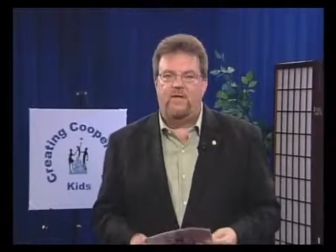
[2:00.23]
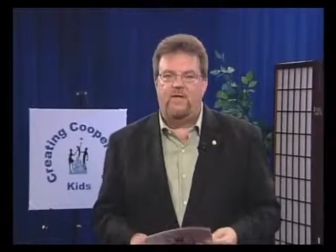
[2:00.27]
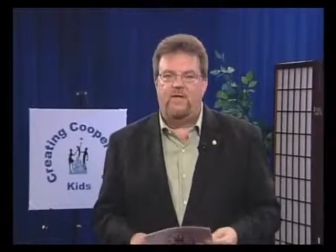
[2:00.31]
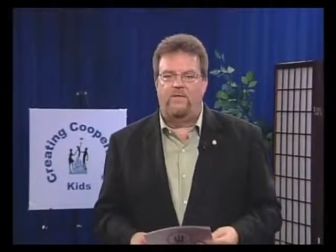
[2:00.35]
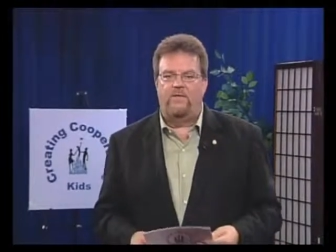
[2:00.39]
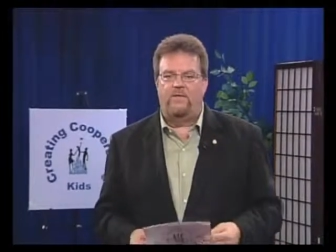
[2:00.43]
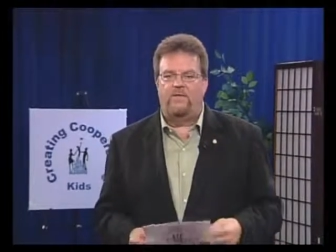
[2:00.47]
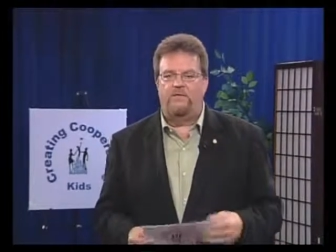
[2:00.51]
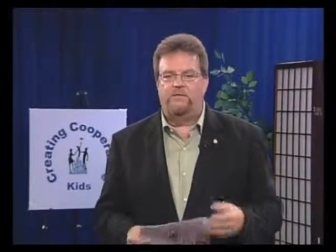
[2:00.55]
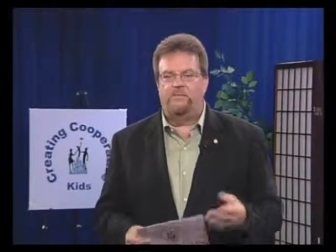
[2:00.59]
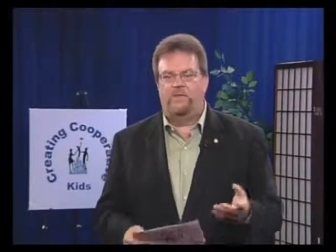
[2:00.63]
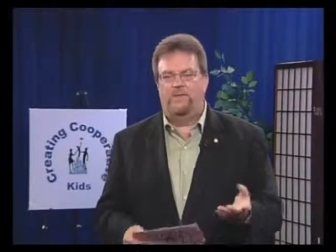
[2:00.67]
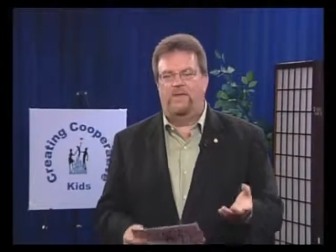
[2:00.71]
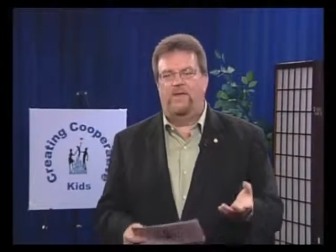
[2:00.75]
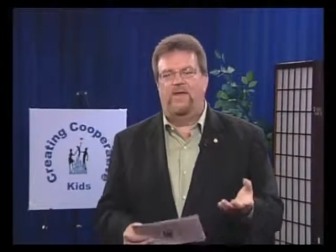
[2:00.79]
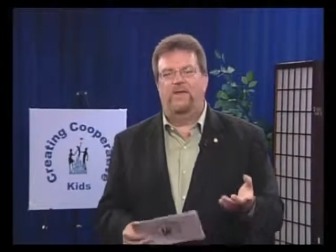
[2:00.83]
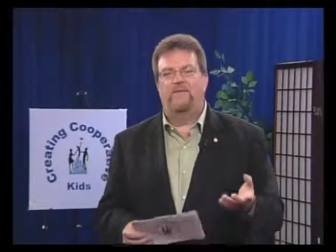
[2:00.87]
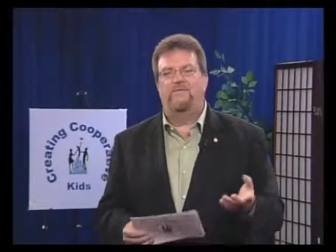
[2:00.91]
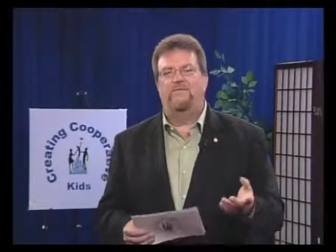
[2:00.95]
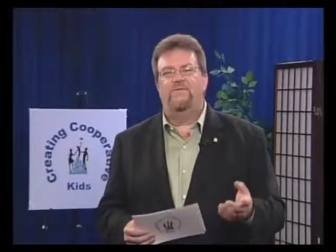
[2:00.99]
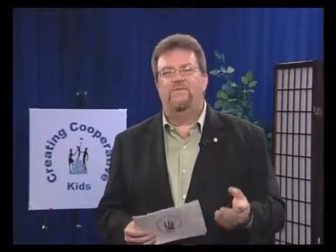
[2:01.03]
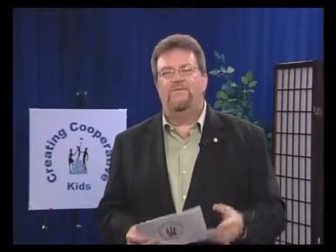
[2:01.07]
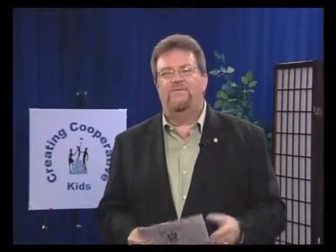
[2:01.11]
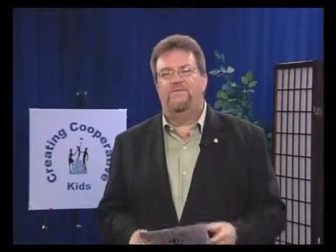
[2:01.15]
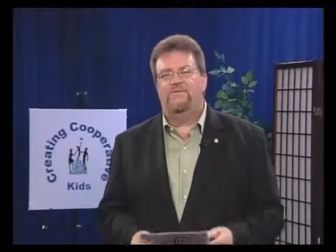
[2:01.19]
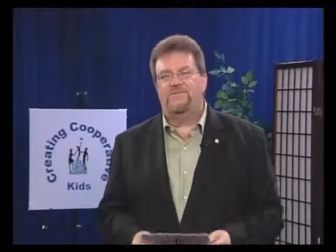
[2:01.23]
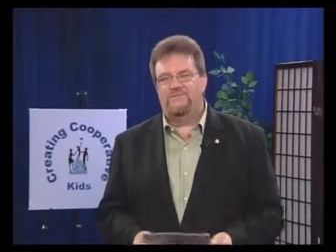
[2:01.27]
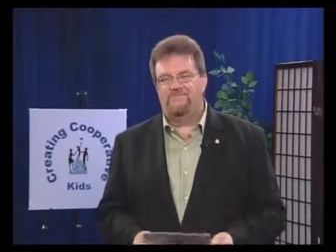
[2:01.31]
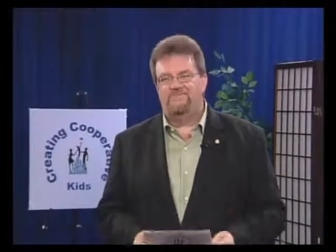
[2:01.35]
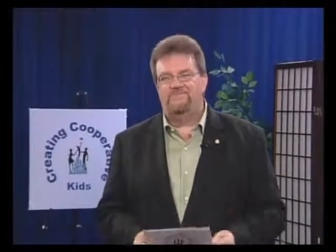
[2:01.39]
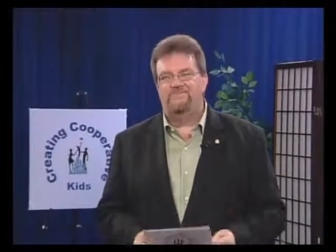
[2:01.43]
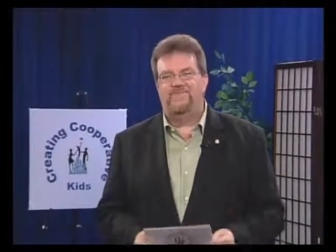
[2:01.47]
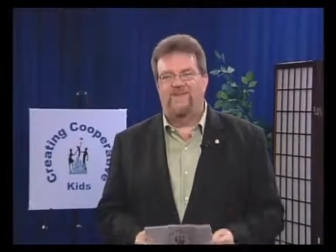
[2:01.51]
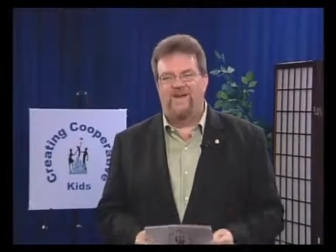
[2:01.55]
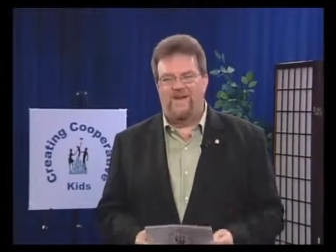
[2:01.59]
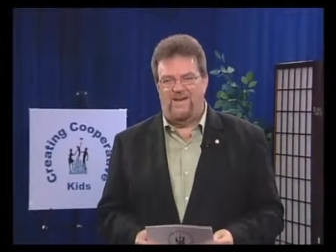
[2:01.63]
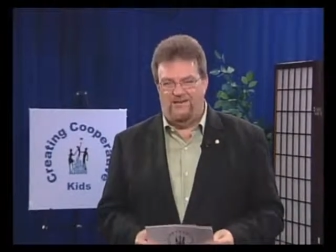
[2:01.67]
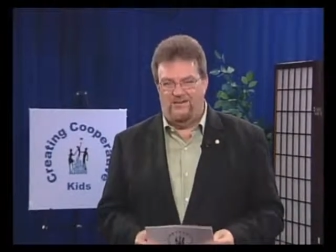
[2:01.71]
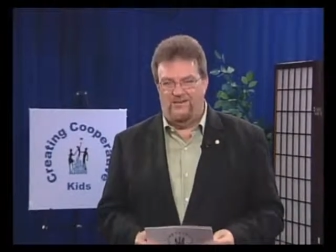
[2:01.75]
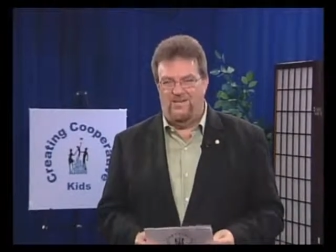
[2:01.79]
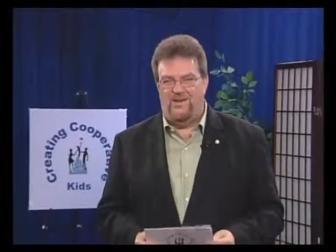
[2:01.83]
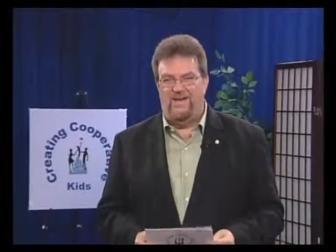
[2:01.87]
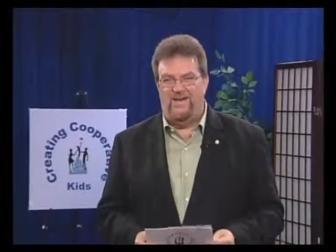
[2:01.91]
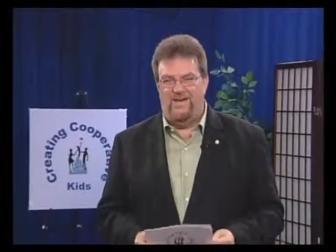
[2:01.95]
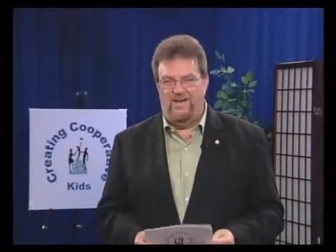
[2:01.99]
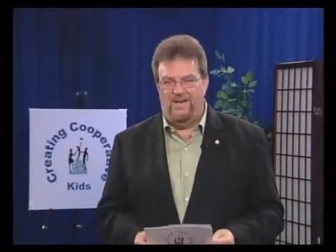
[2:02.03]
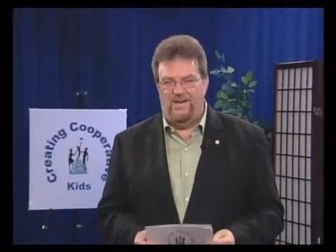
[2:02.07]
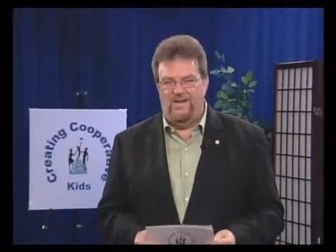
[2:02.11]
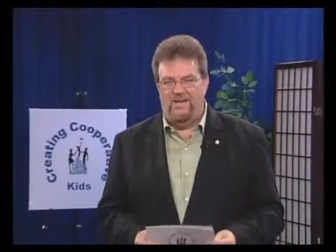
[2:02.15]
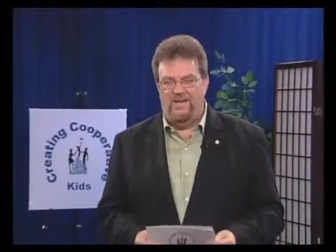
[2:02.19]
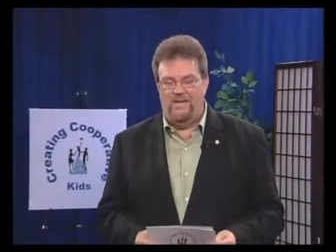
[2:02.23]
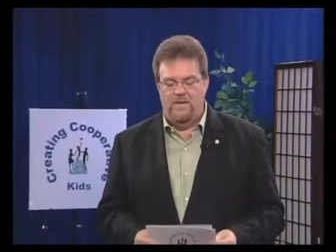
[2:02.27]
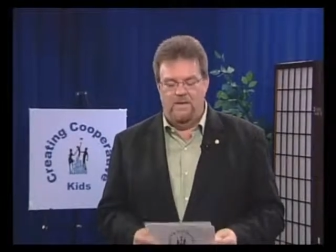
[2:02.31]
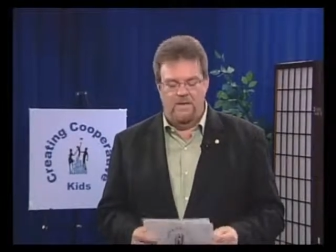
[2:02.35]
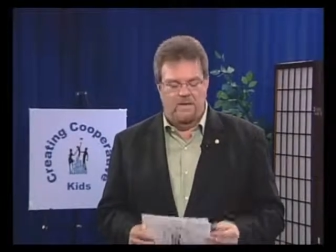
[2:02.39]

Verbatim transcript: that this behavior is not okay